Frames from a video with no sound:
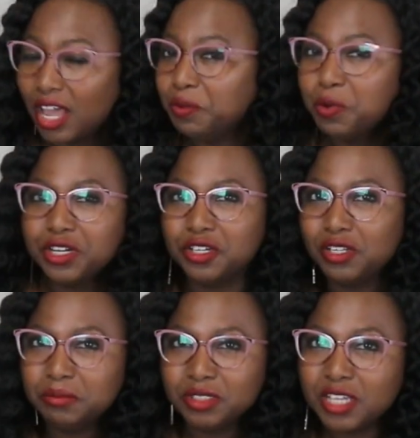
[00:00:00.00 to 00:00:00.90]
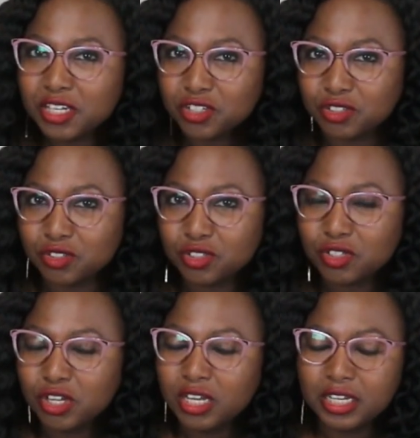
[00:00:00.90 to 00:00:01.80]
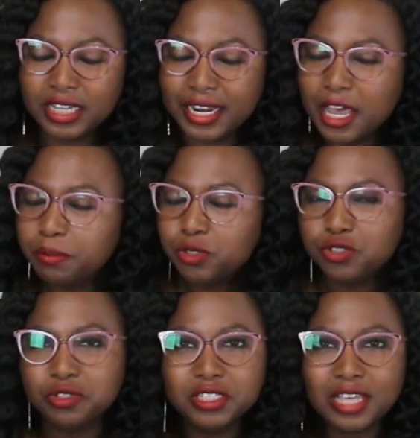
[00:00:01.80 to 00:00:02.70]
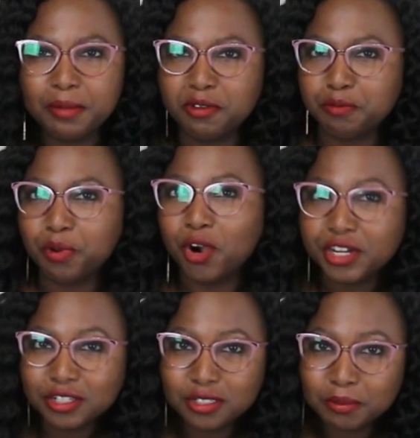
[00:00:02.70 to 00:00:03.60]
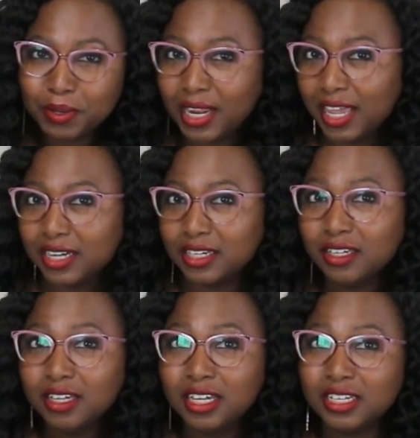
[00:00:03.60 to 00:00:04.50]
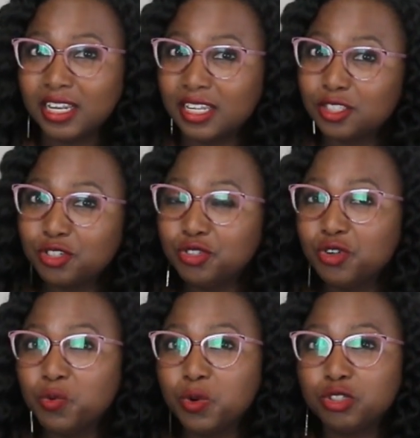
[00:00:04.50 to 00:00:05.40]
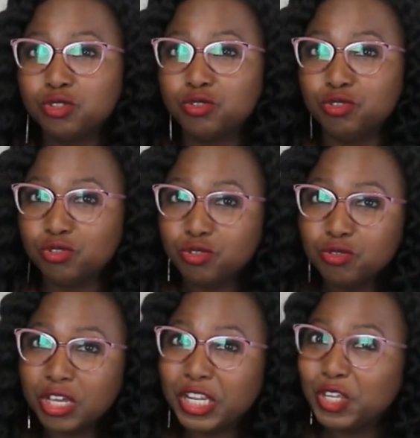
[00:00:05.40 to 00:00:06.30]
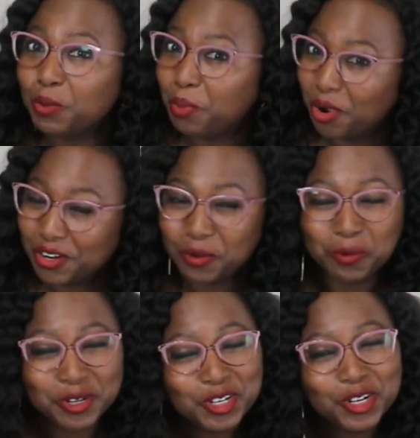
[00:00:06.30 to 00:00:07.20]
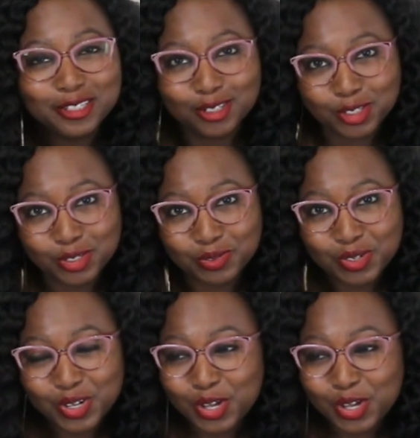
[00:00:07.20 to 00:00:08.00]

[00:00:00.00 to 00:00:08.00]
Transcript: And what are your limitations? That helps you know the type of party to plan, that lets you know what to do in your party and what not to do.